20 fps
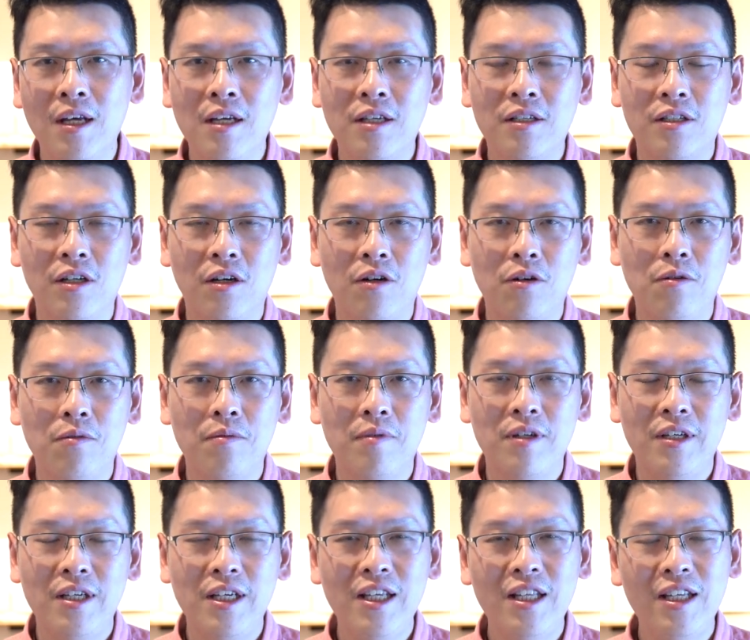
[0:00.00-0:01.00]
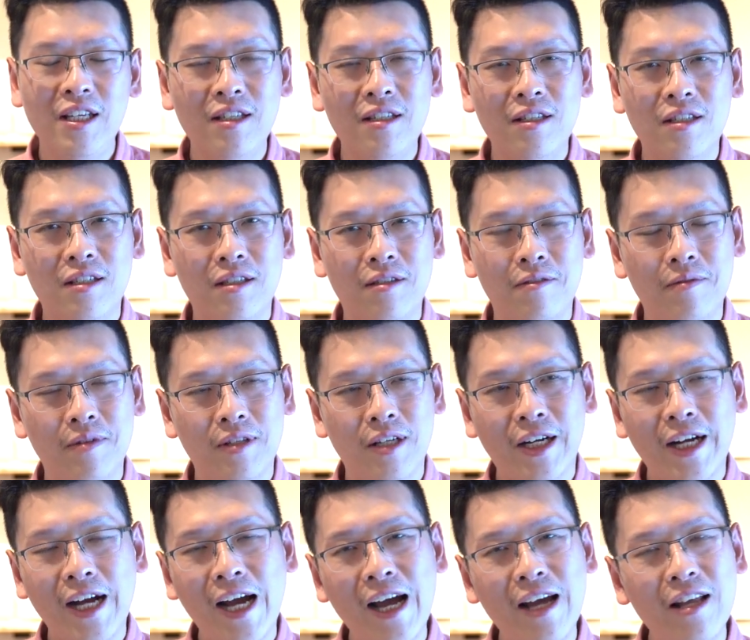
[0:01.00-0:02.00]
So it is a
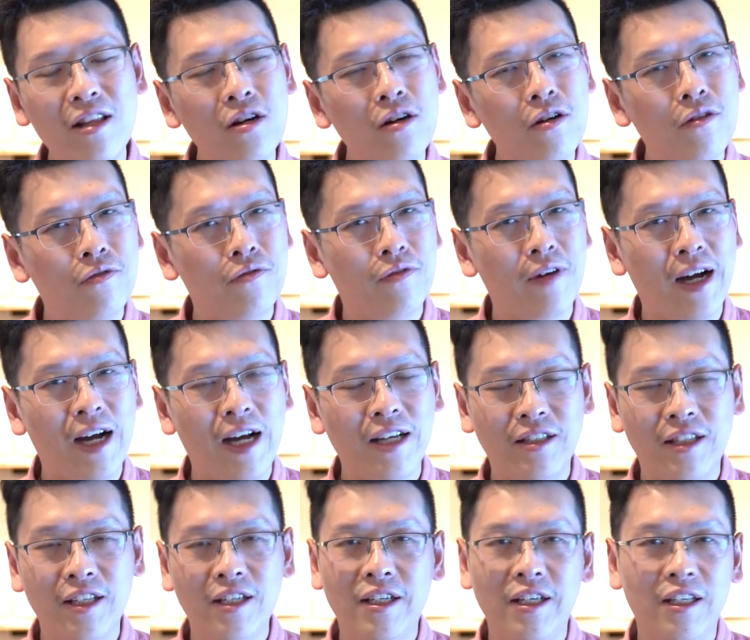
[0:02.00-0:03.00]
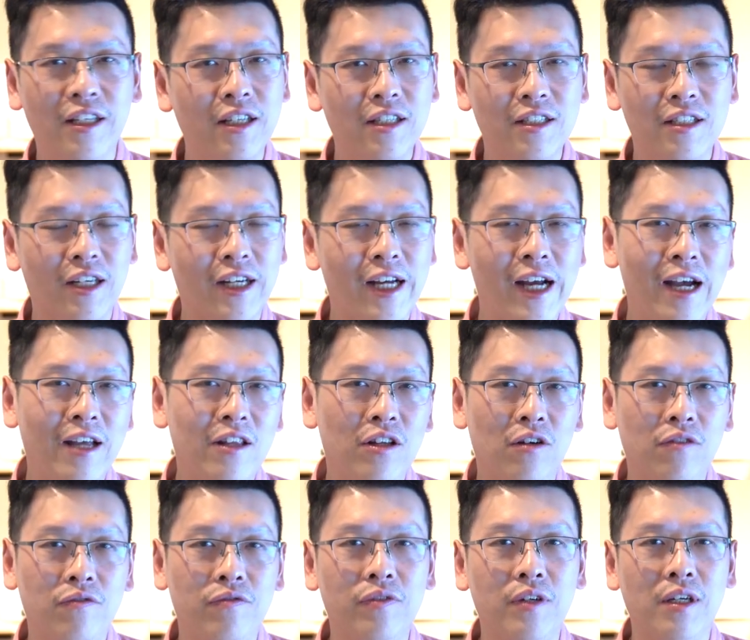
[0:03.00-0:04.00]
kind of, I think it is a kind
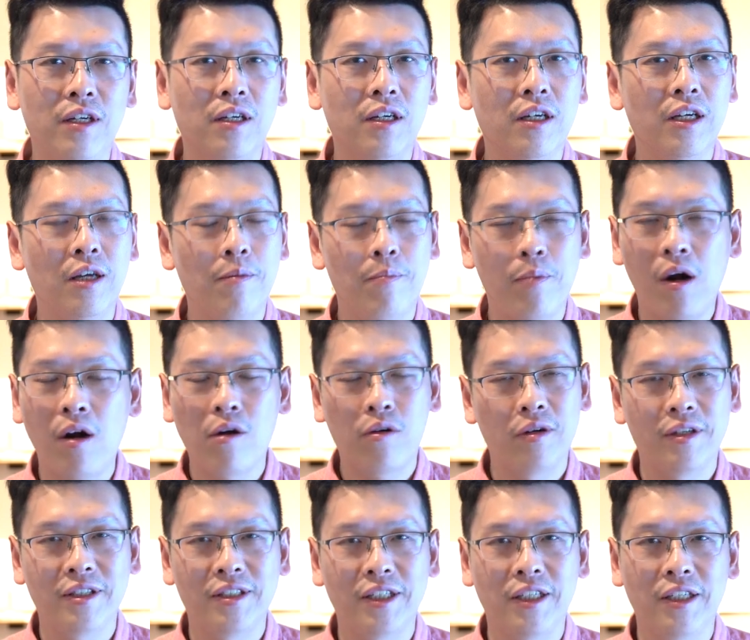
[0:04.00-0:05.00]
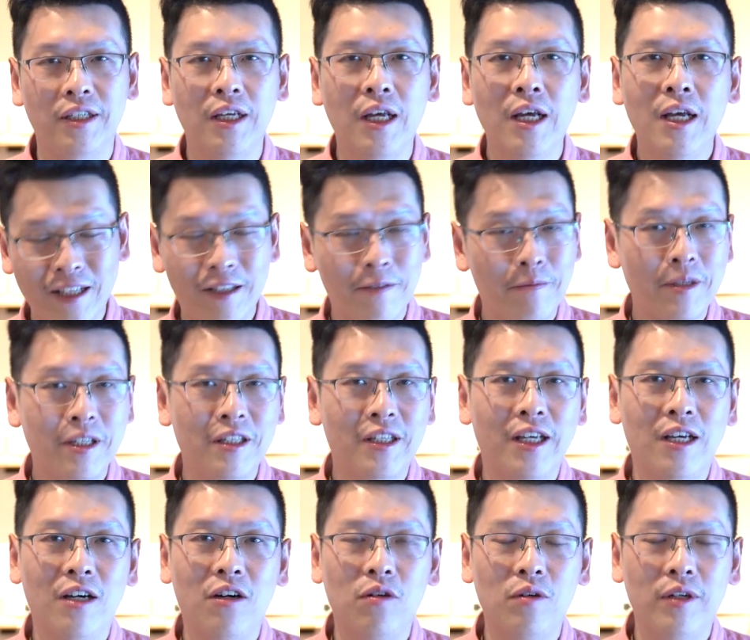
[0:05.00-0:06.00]
of hypocrisy that the
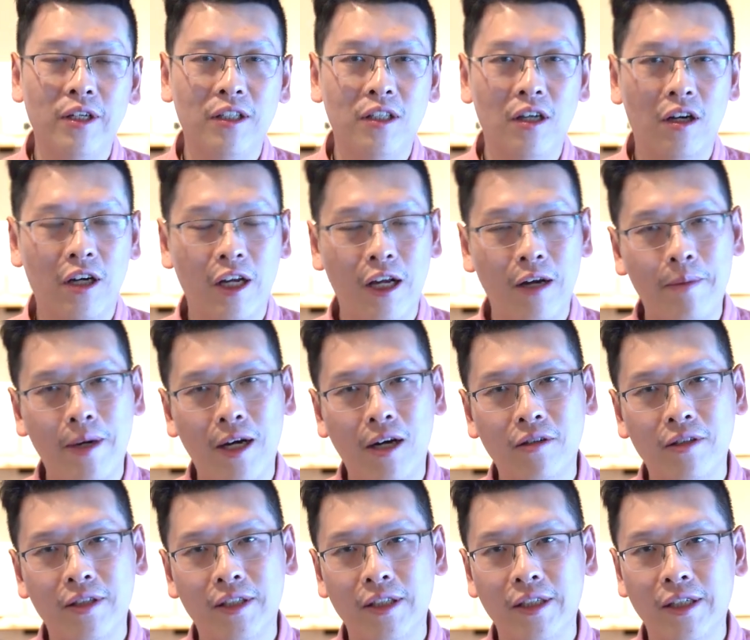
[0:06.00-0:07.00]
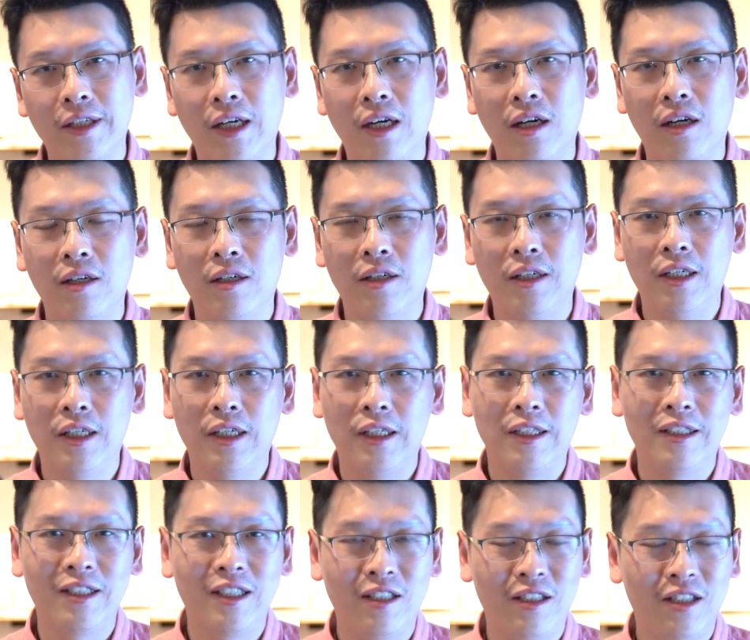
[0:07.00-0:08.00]
media only talking about
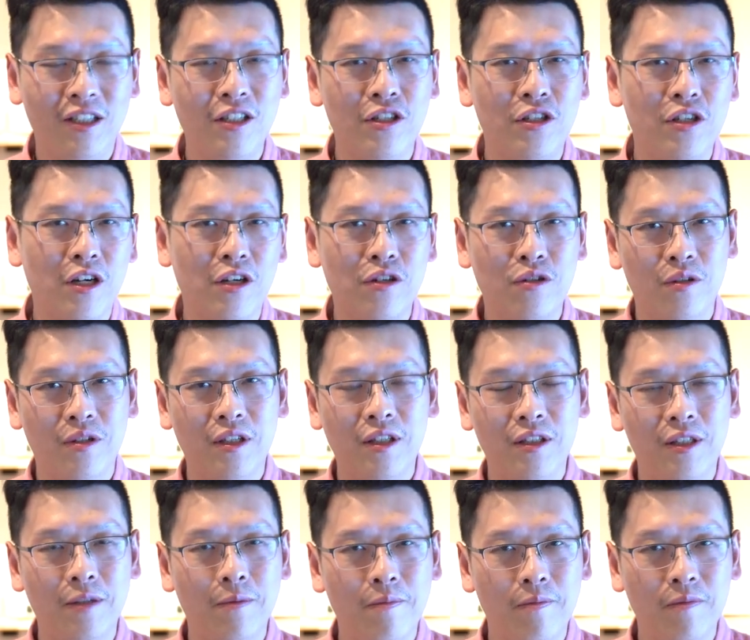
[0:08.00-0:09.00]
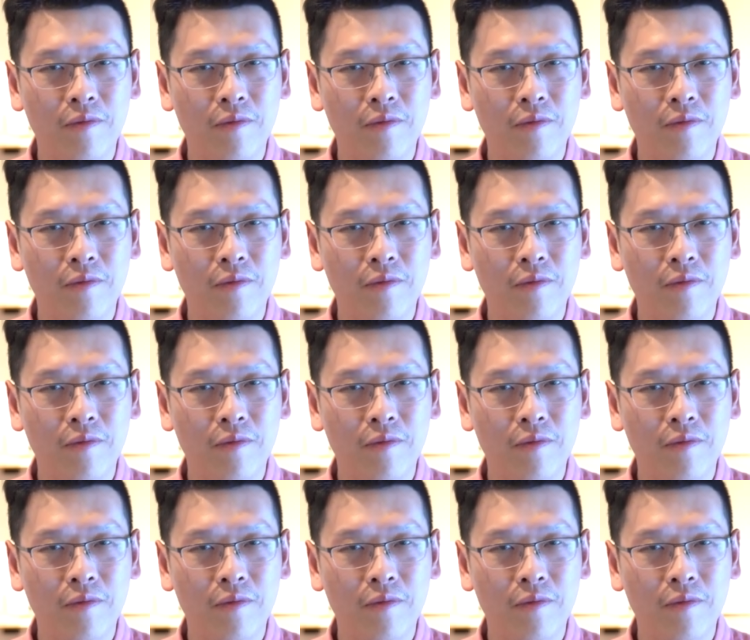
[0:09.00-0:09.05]
the teacher shouldn't,